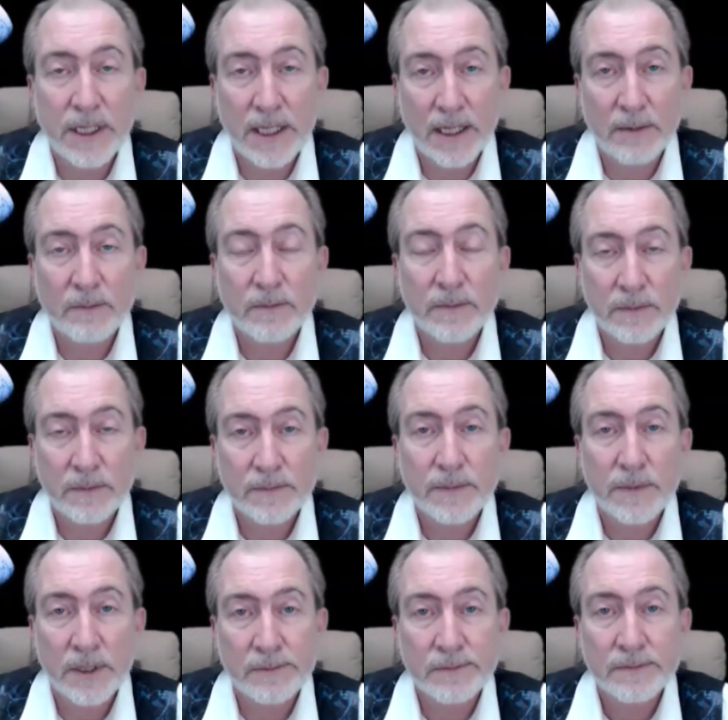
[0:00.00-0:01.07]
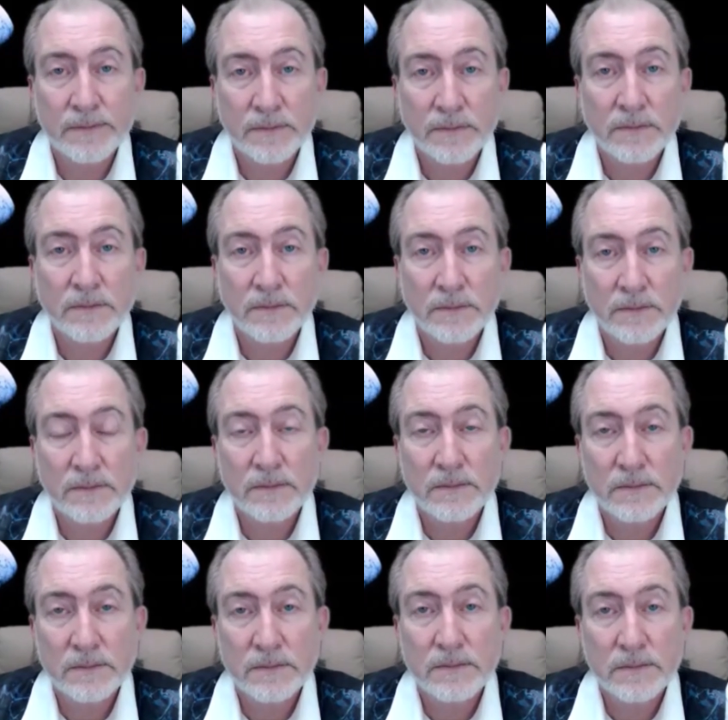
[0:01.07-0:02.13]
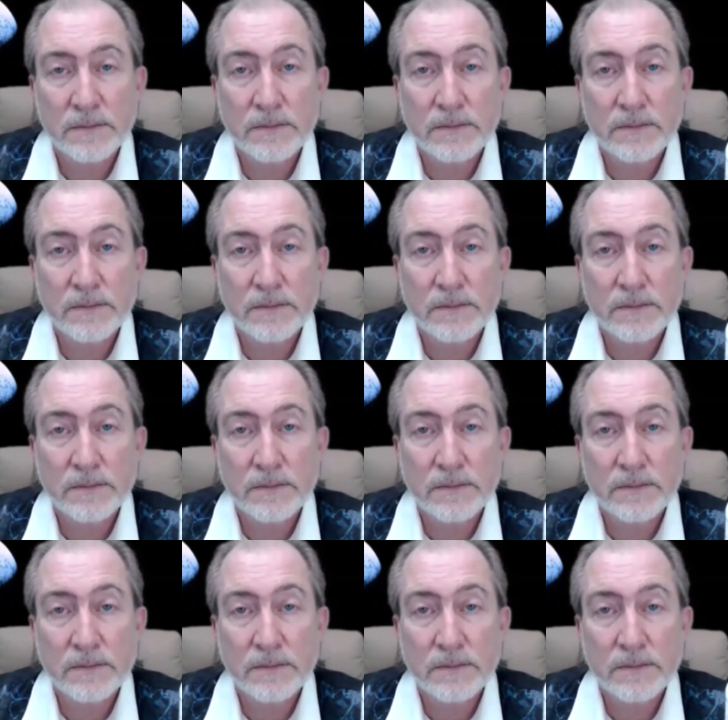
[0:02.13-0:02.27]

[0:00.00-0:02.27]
So, yeah. so first thing I had to do was